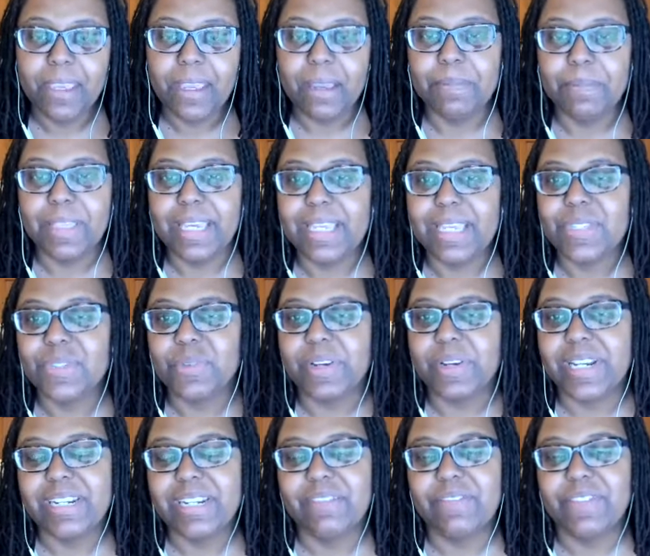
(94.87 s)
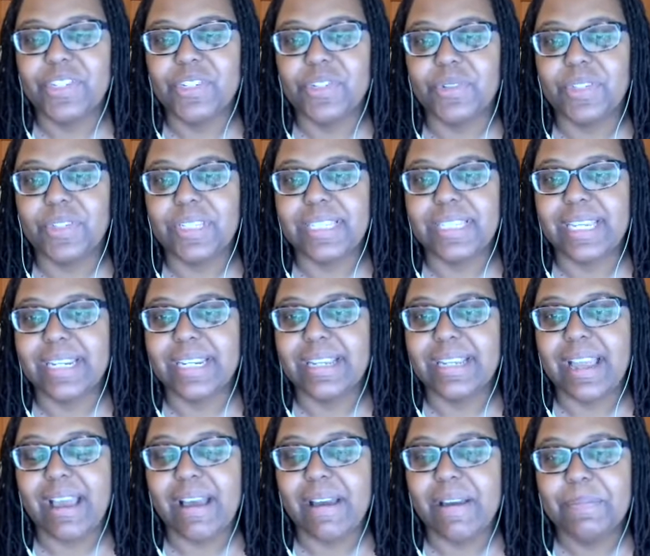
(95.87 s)
a place where individuals can
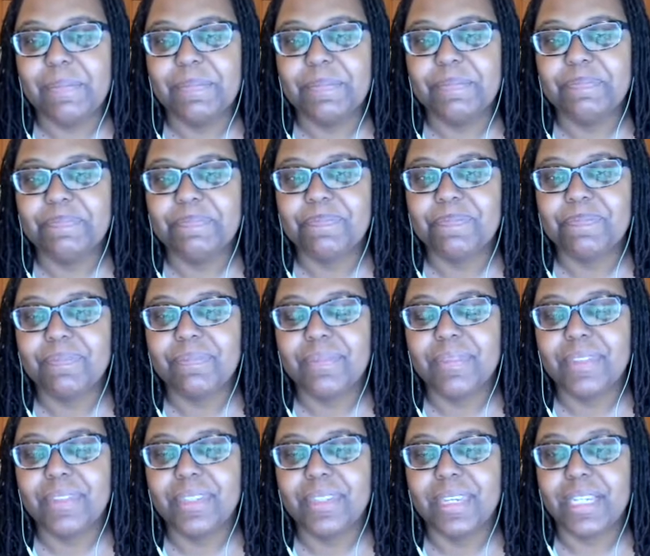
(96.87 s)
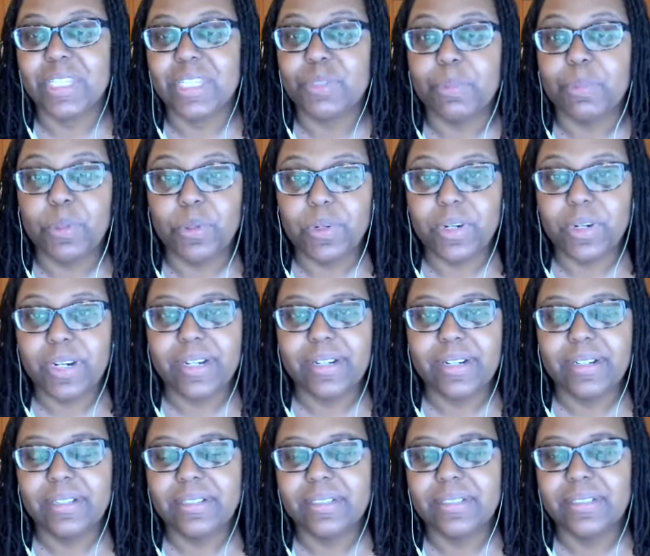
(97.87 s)
come, explore,